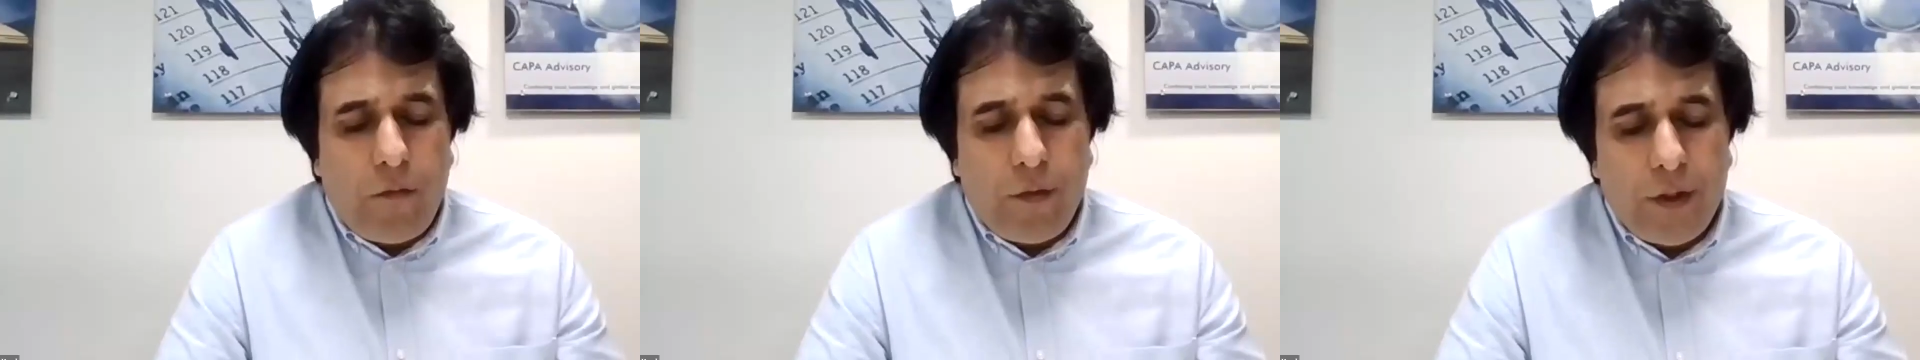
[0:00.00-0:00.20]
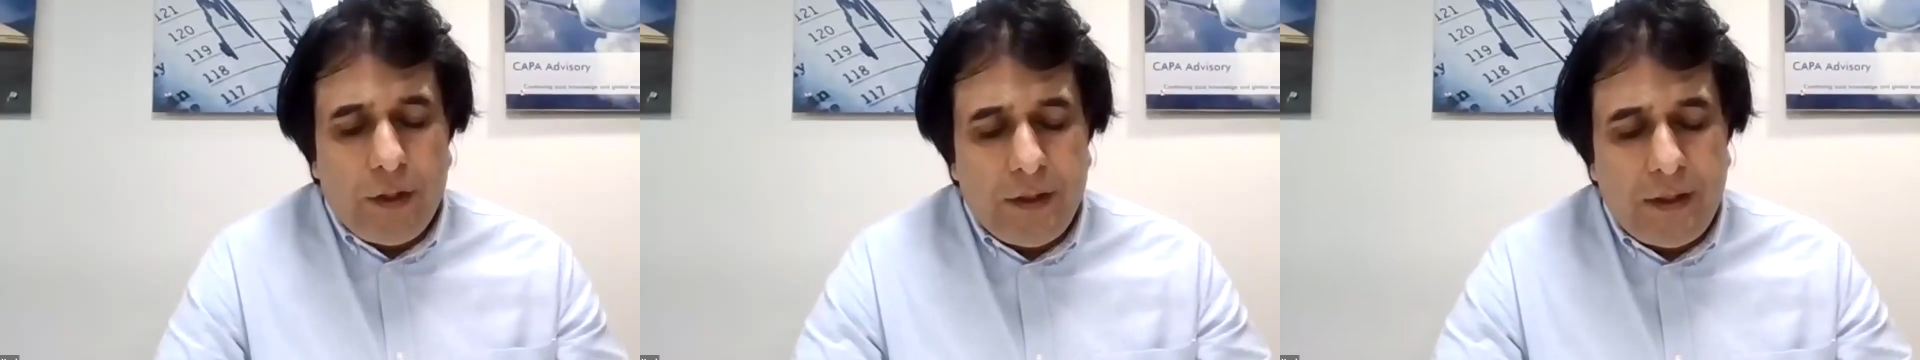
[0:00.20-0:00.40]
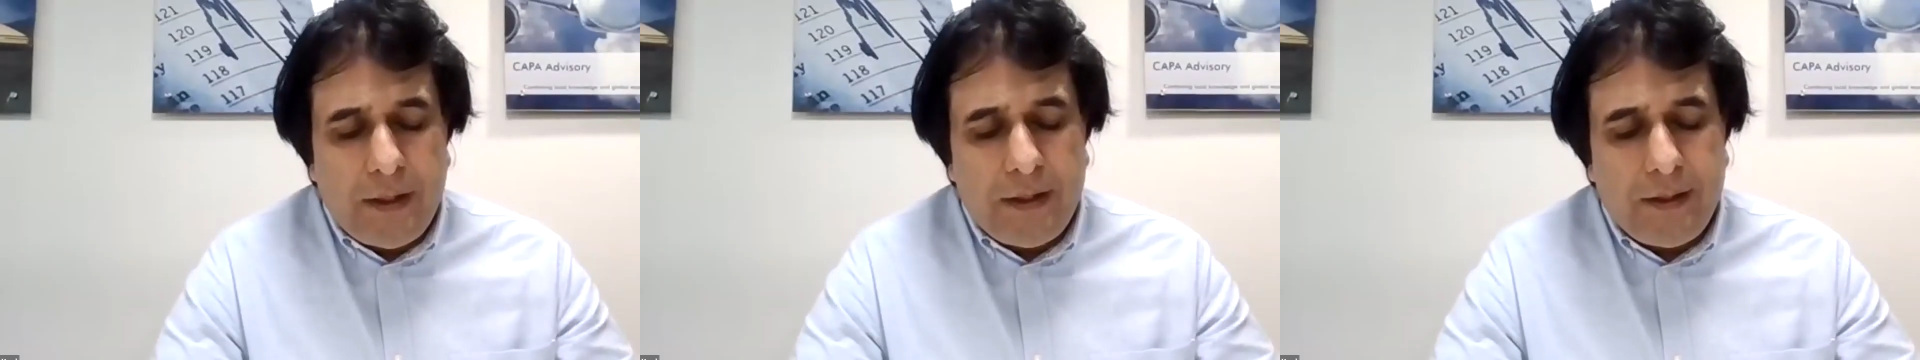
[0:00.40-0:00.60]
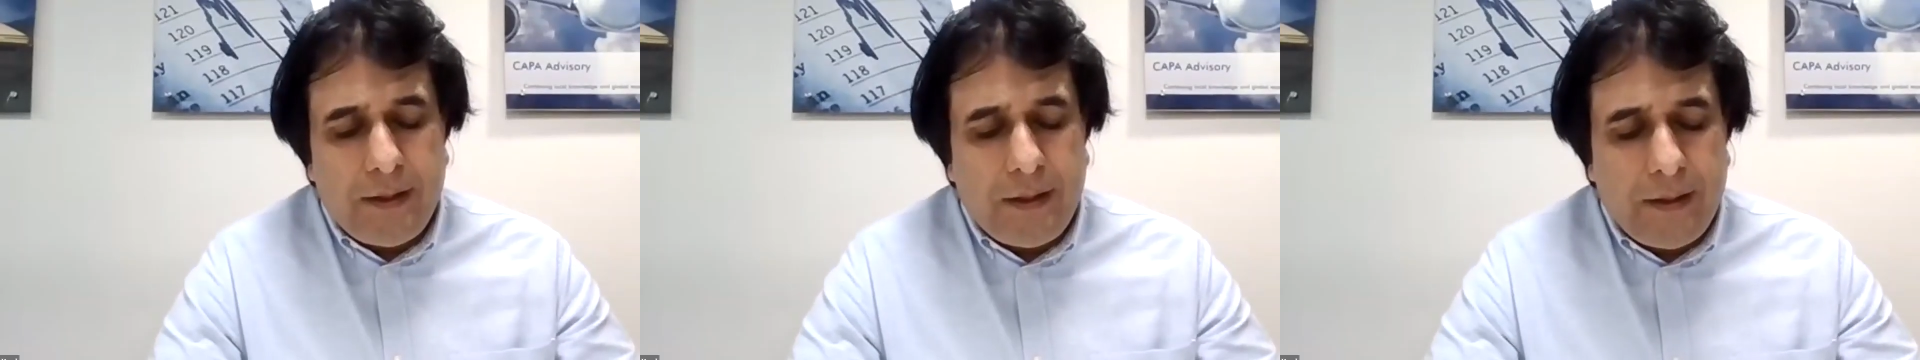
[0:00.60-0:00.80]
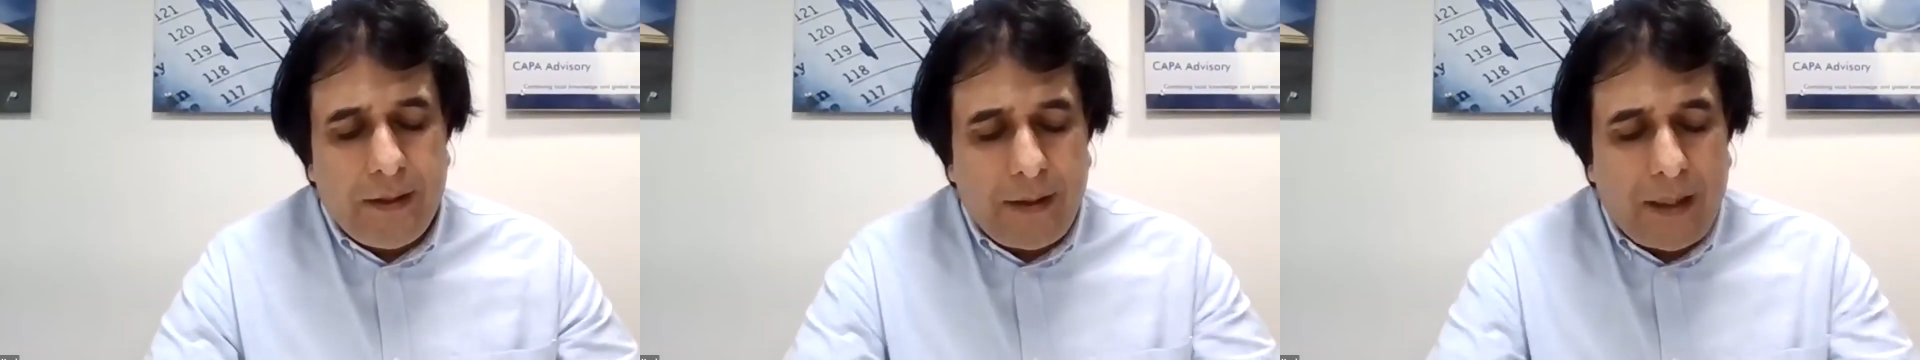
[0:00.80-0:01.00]
go further
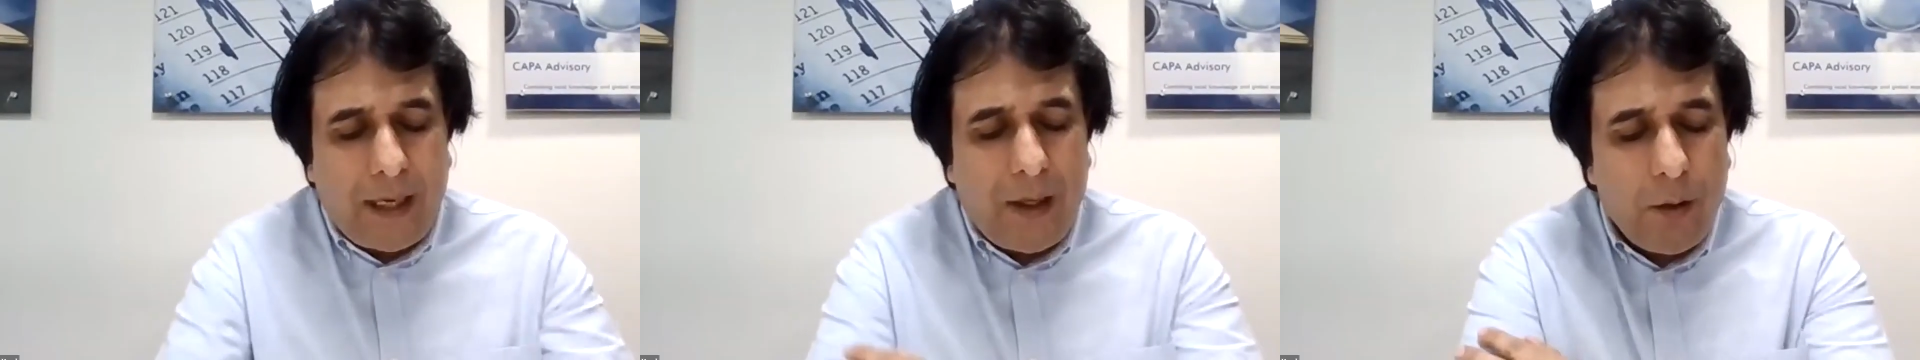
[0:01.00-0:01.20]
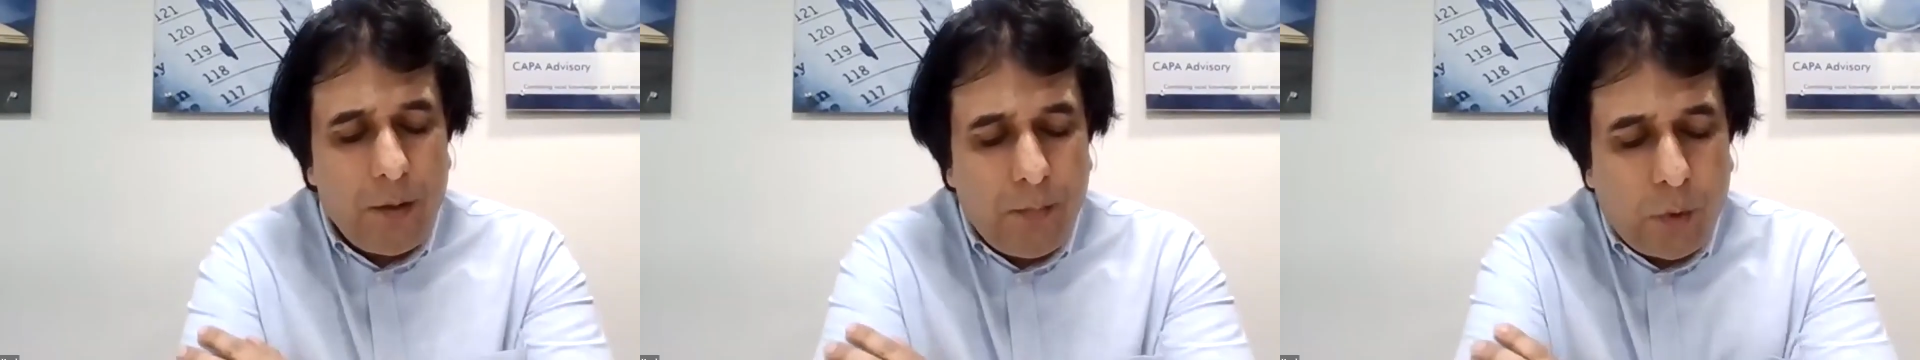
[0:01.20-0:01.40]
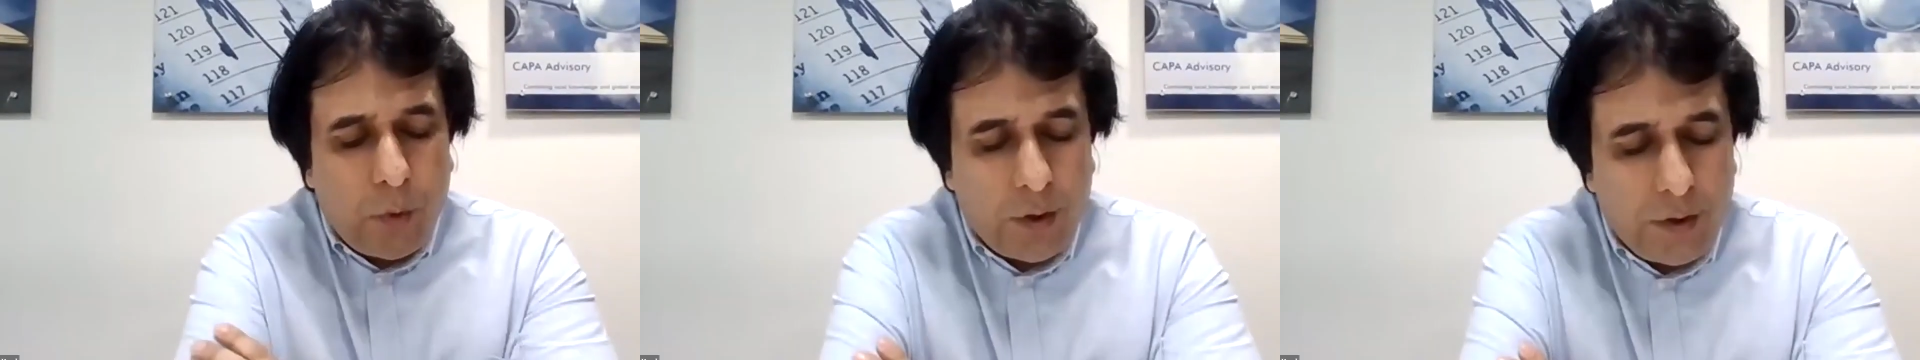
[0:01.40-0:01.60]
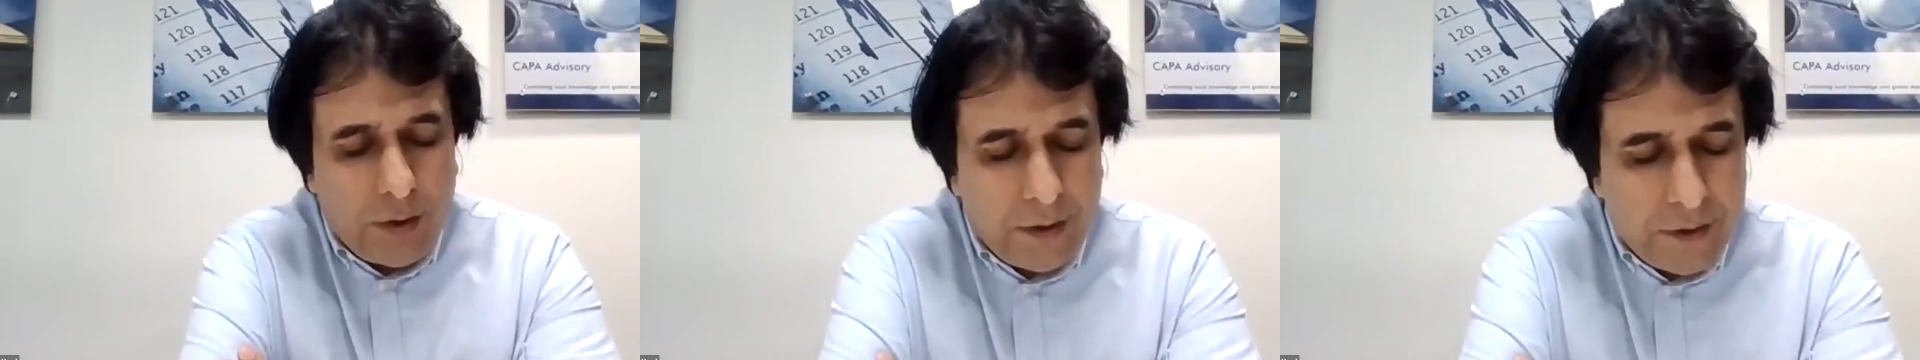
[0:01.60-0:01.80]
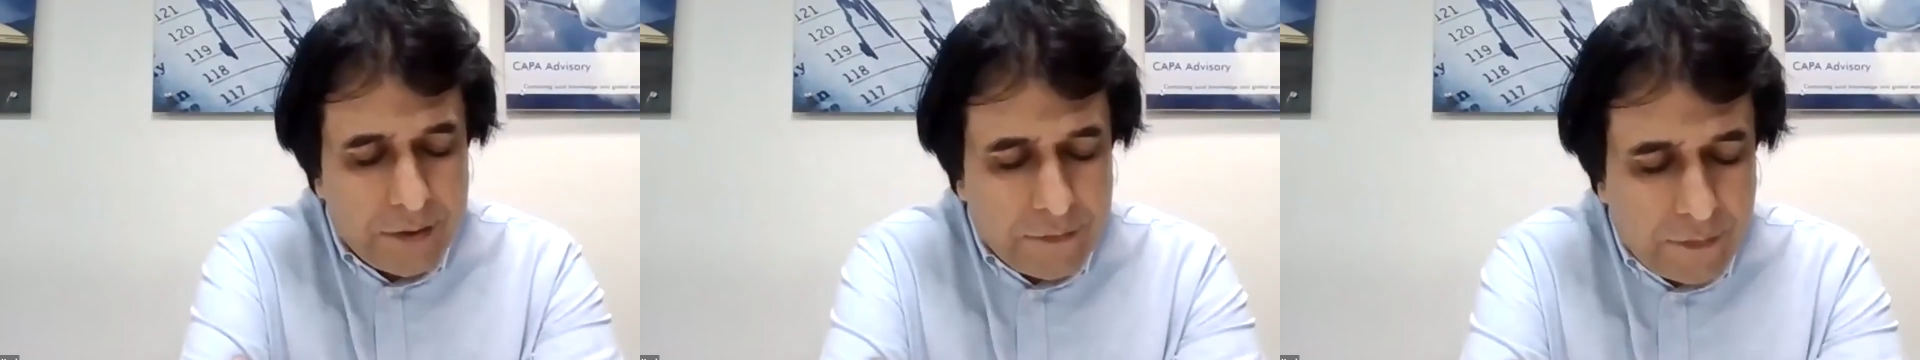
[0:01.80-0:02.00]
and how
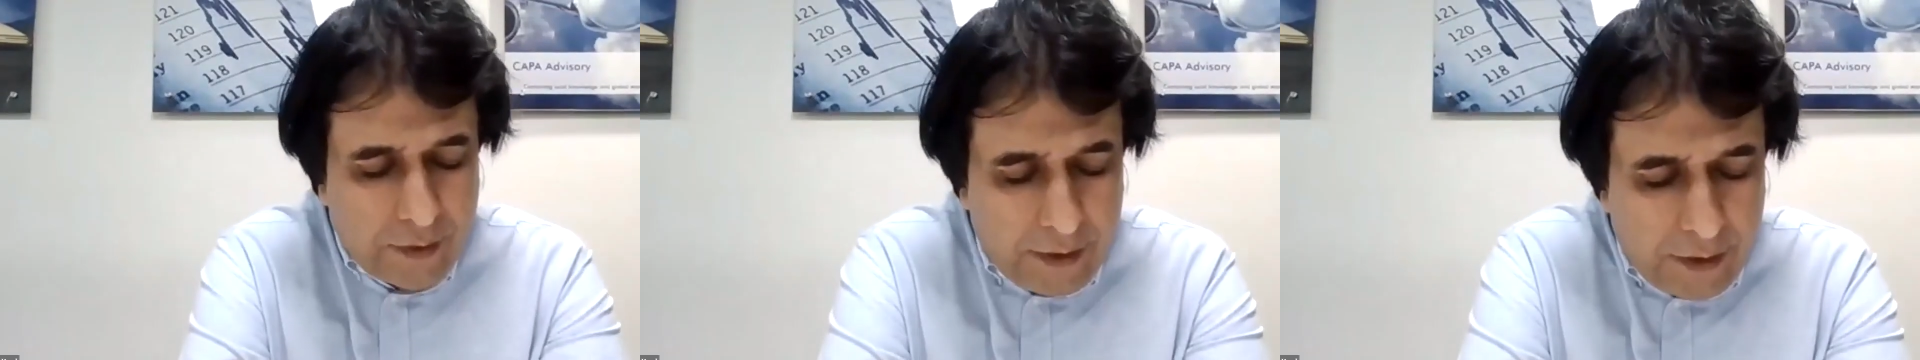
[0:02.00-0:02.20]
important is for